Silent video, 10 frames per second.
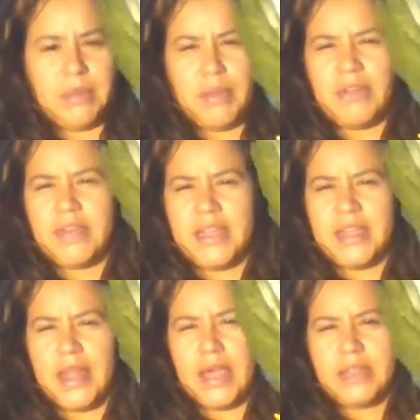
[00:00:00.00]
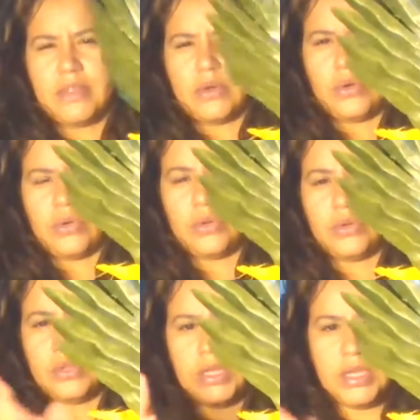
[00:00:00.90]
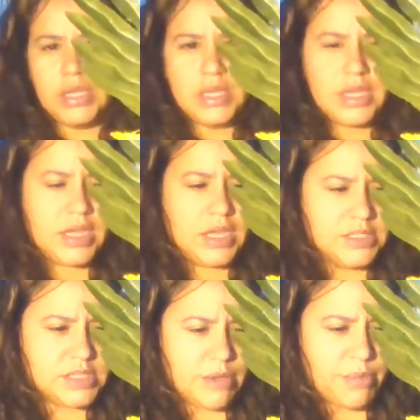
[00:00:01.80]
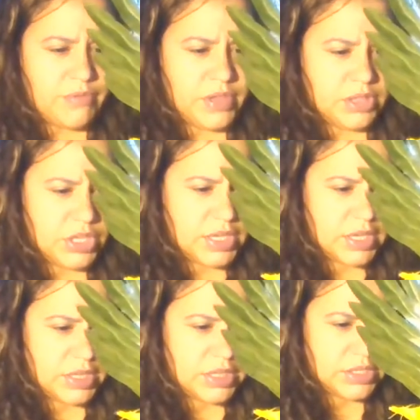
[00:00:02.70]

But I really like the whole concept of it looking a